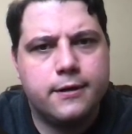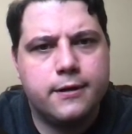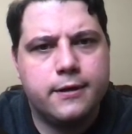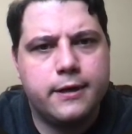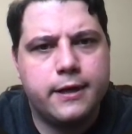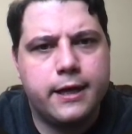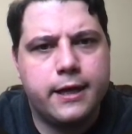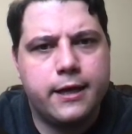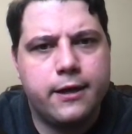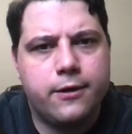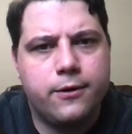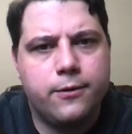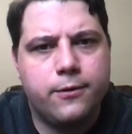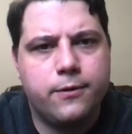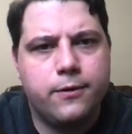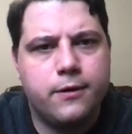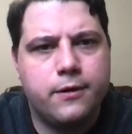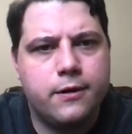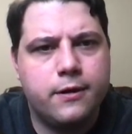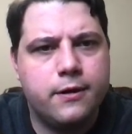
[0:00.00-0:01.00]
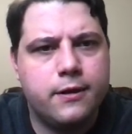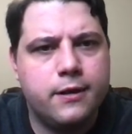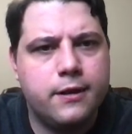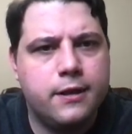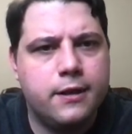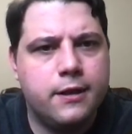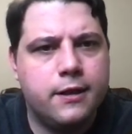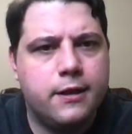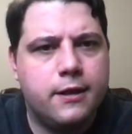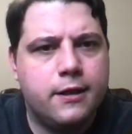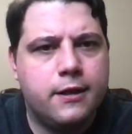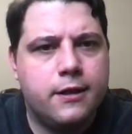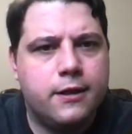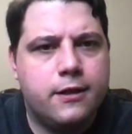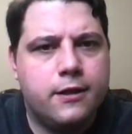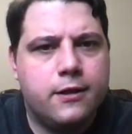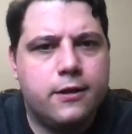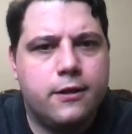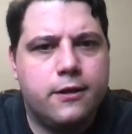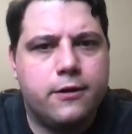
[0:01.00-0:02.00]
Now,
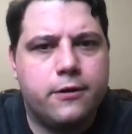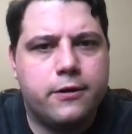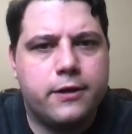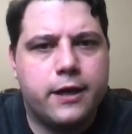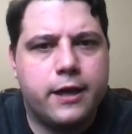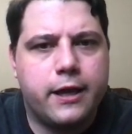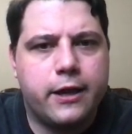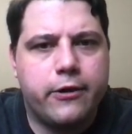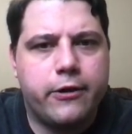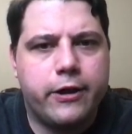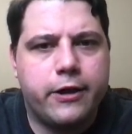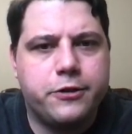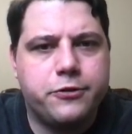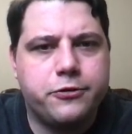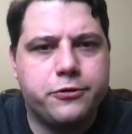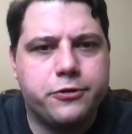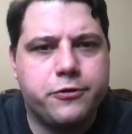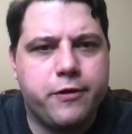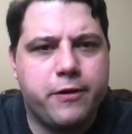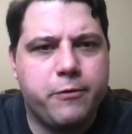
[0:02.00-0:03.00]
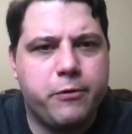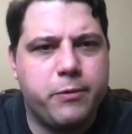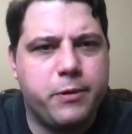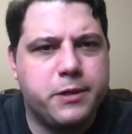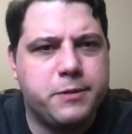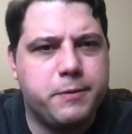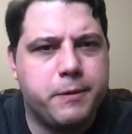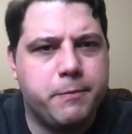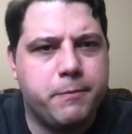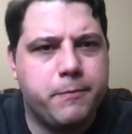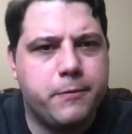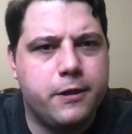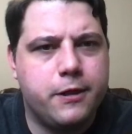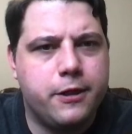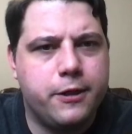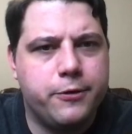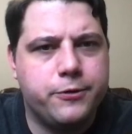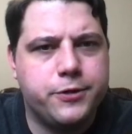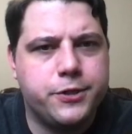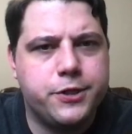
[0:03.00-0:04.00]
okay, your answer is correct. We must be
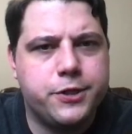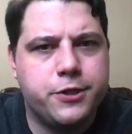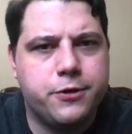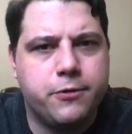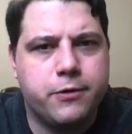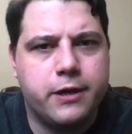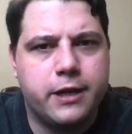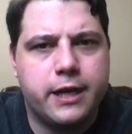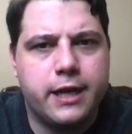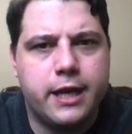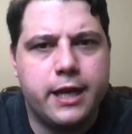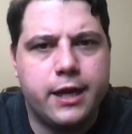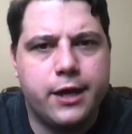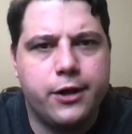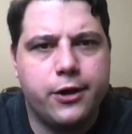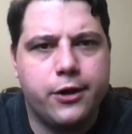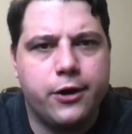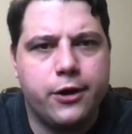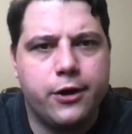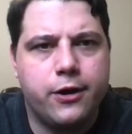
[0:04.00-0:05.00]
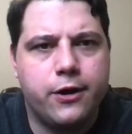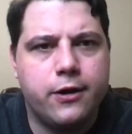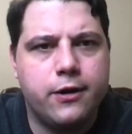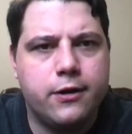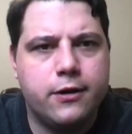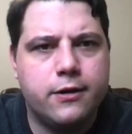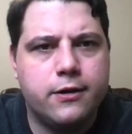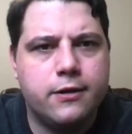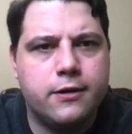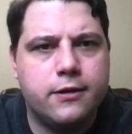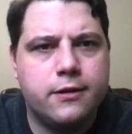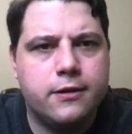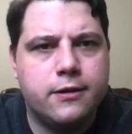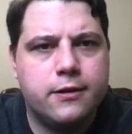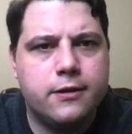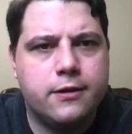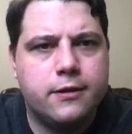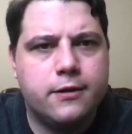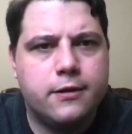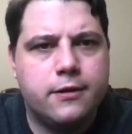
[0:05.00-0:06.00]
close to it here.
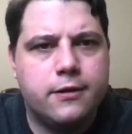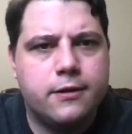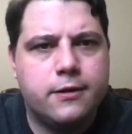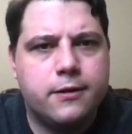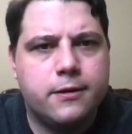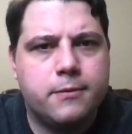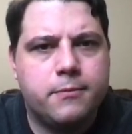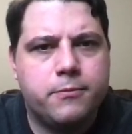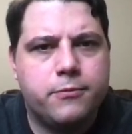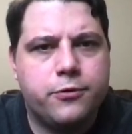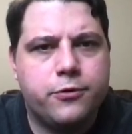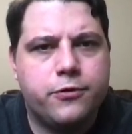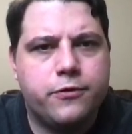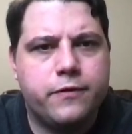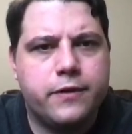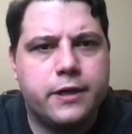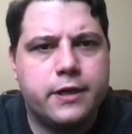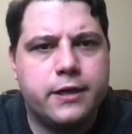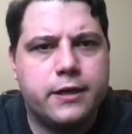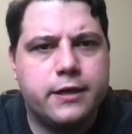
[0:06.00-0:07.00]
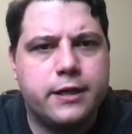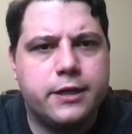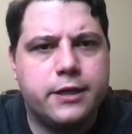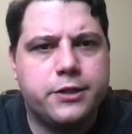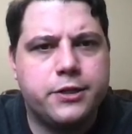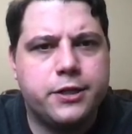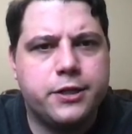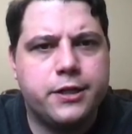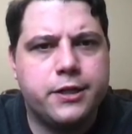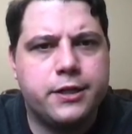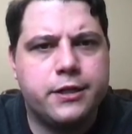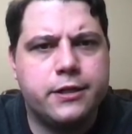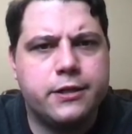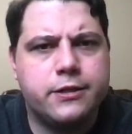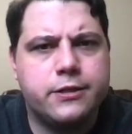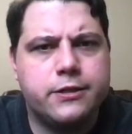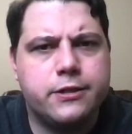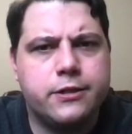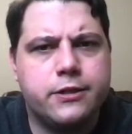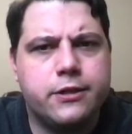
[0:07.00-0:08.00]
Proven
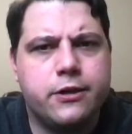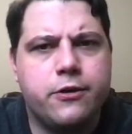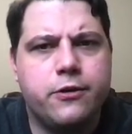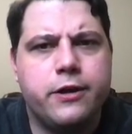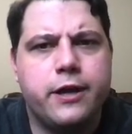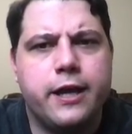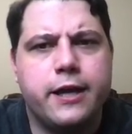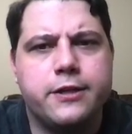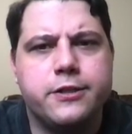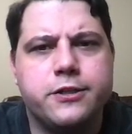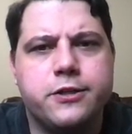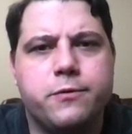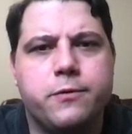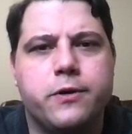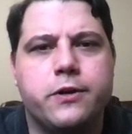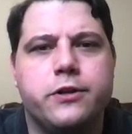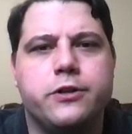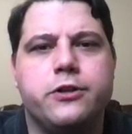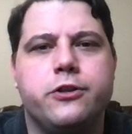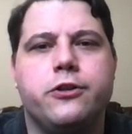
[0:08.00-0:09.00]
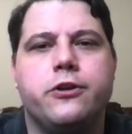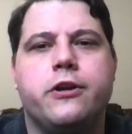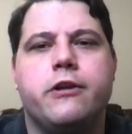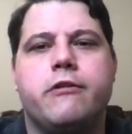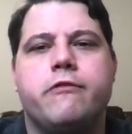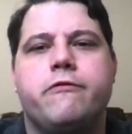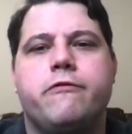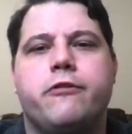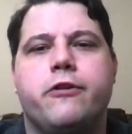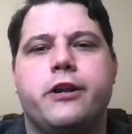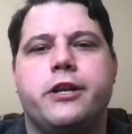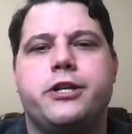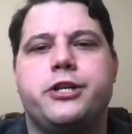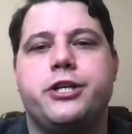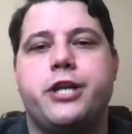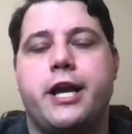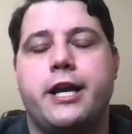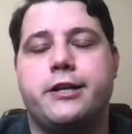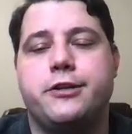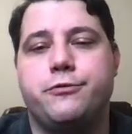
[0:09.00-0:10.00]
conditions. Okay, so we're looking for a
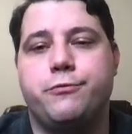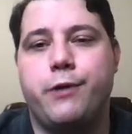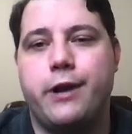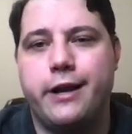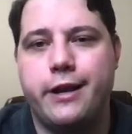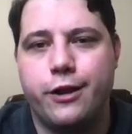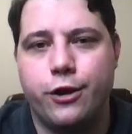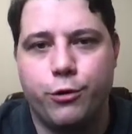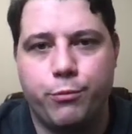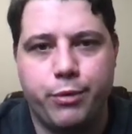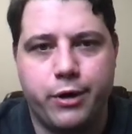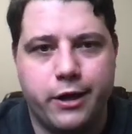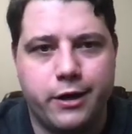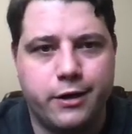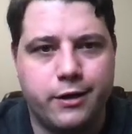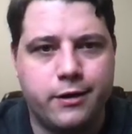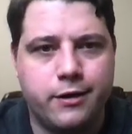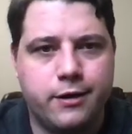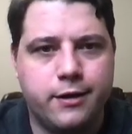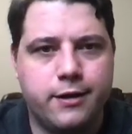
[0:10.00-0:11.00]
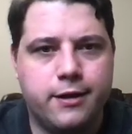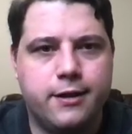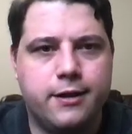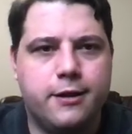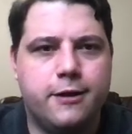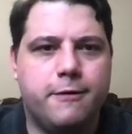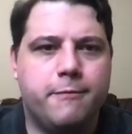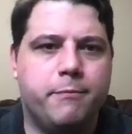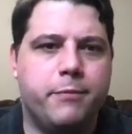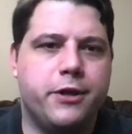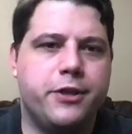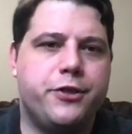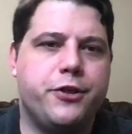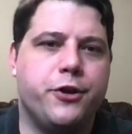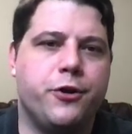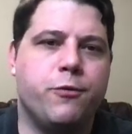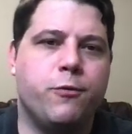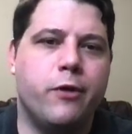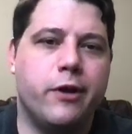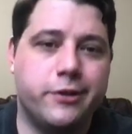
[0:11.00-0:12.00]
checked radio button, but
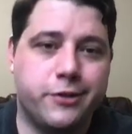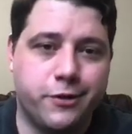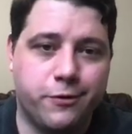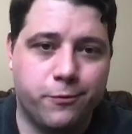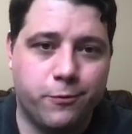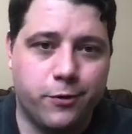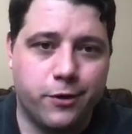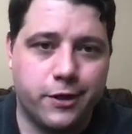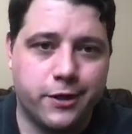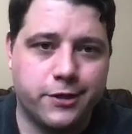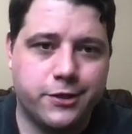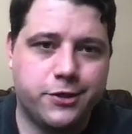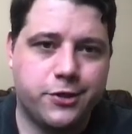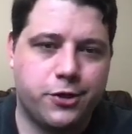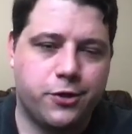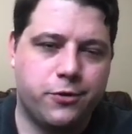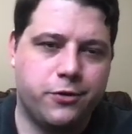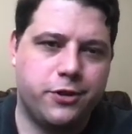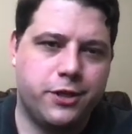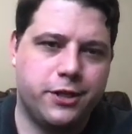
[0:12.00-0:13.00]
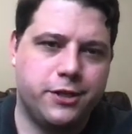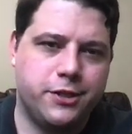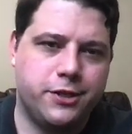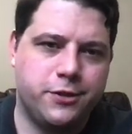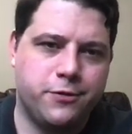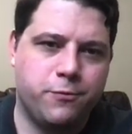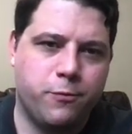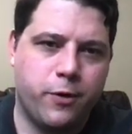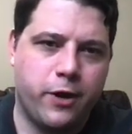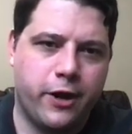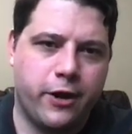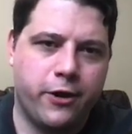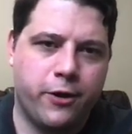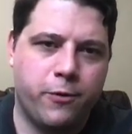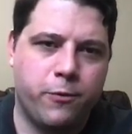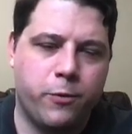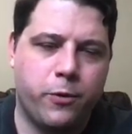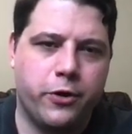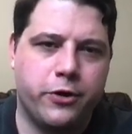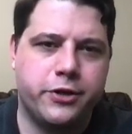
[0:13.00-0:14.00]
there wasn't one. So this is
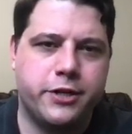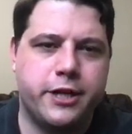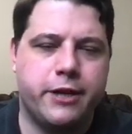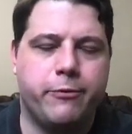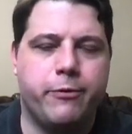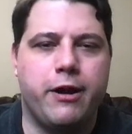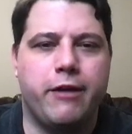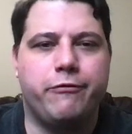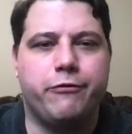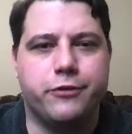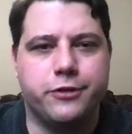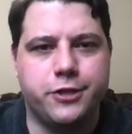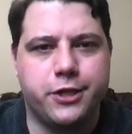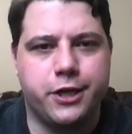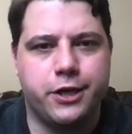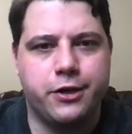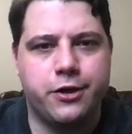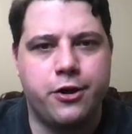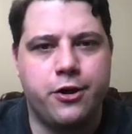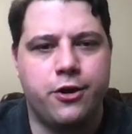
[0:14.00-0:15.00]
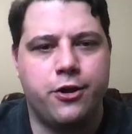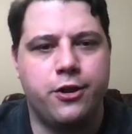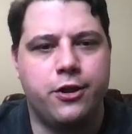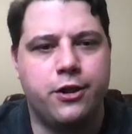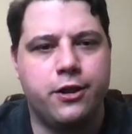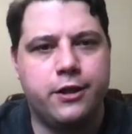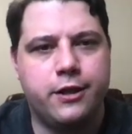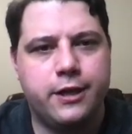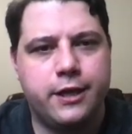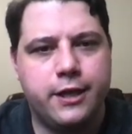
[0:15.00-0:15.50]
where we're dereferencing null,